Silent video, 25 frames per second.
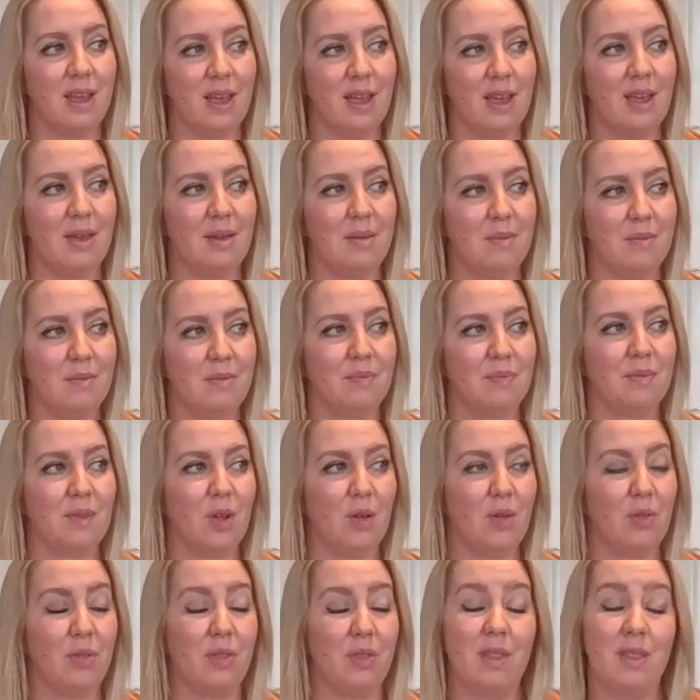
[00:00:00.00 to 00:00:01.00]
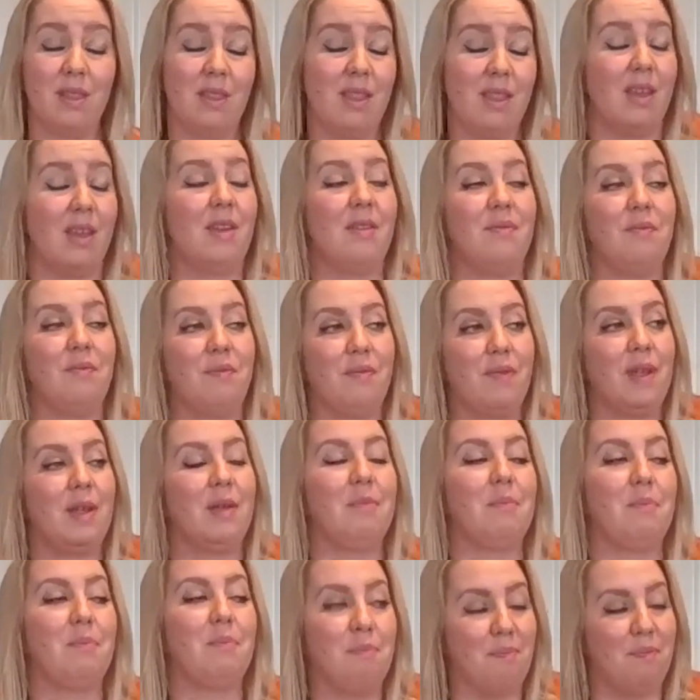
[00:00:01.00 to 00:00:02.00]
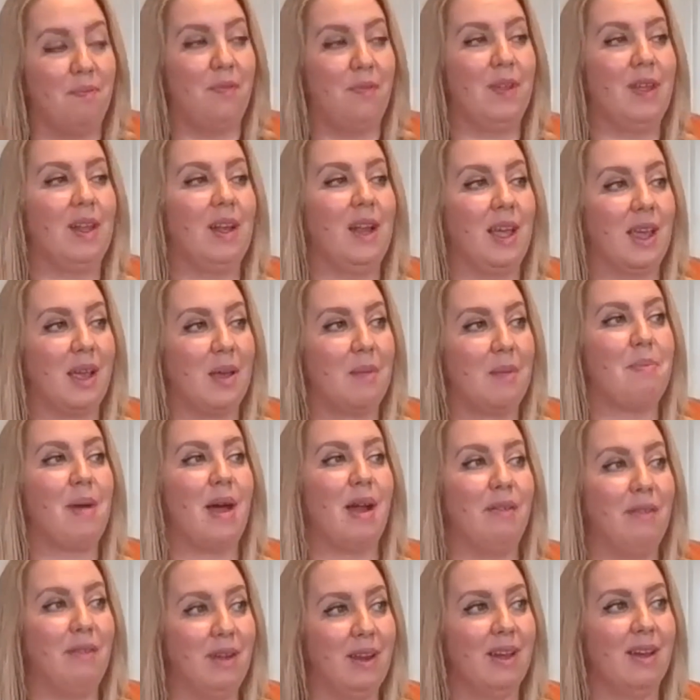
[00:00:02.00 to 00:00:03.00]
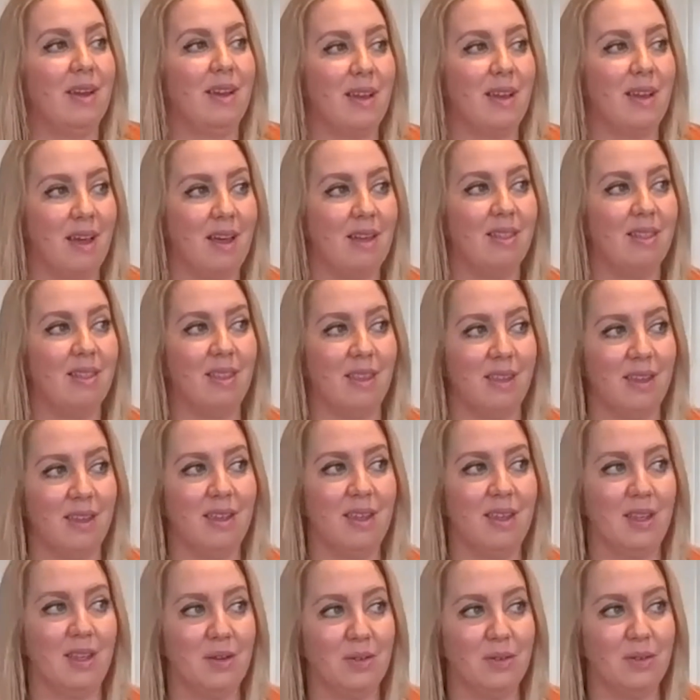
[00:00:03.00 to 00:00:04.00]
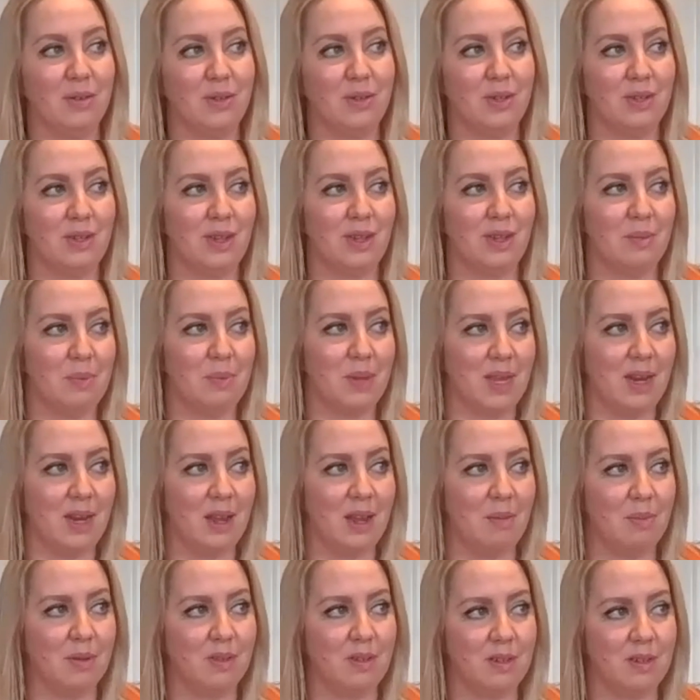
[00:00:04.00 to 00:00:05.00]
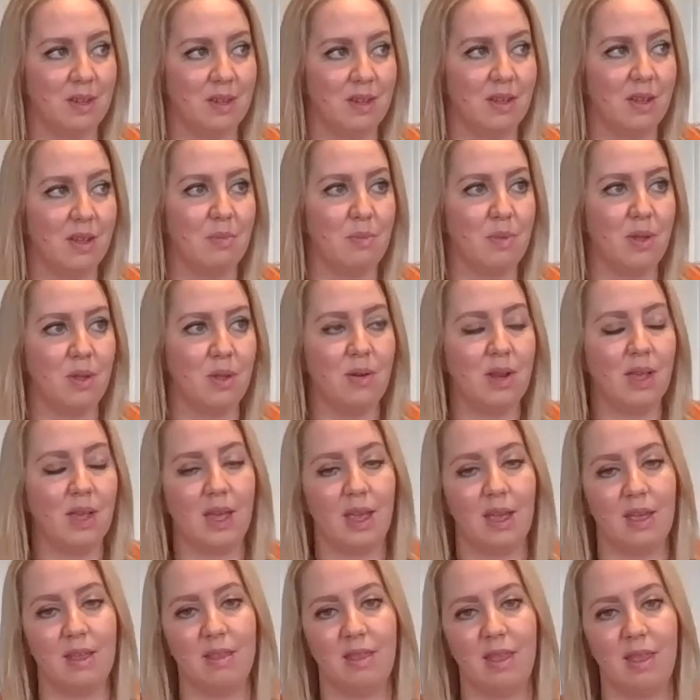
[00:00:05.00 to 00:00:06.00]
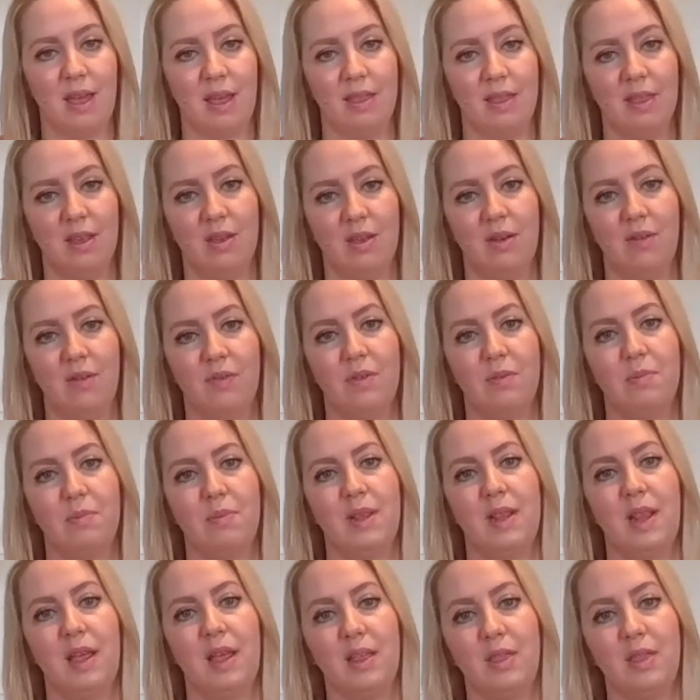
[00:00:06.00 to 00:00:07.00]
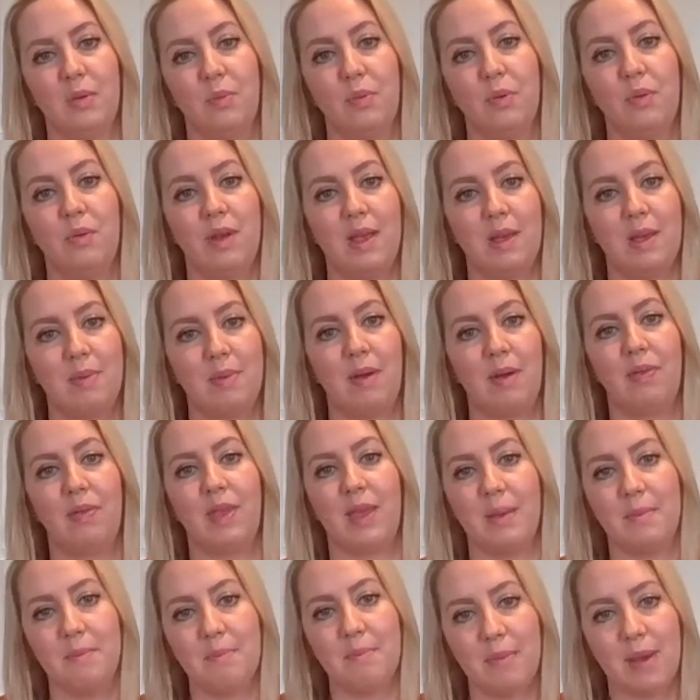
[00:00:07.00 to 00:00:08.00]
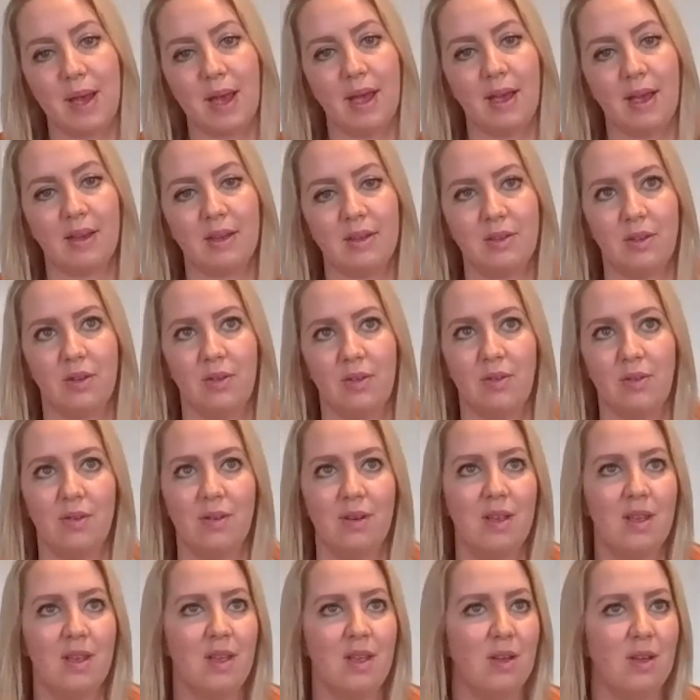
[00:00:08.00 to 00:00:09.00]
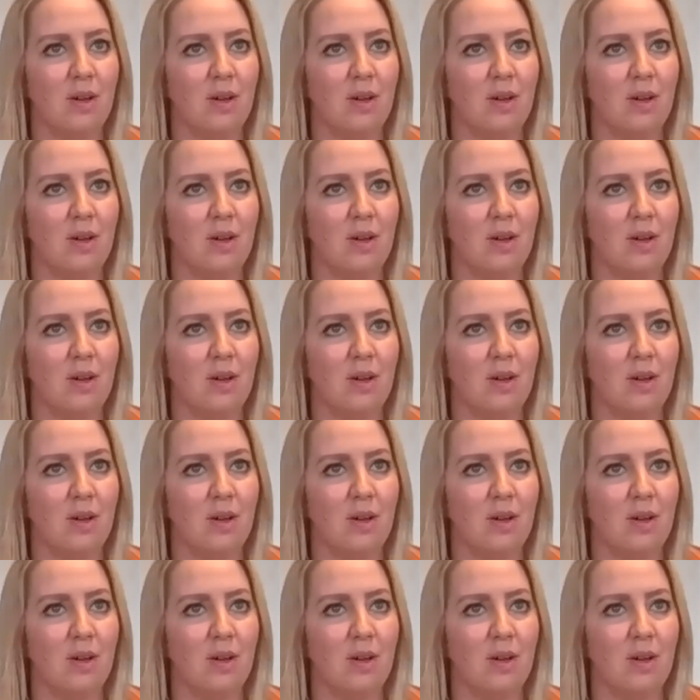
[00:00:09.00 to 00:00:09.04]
or they can feel like a barrier, can't they, you know, to you being able to communicate that. And there can often be like the worry about the impact on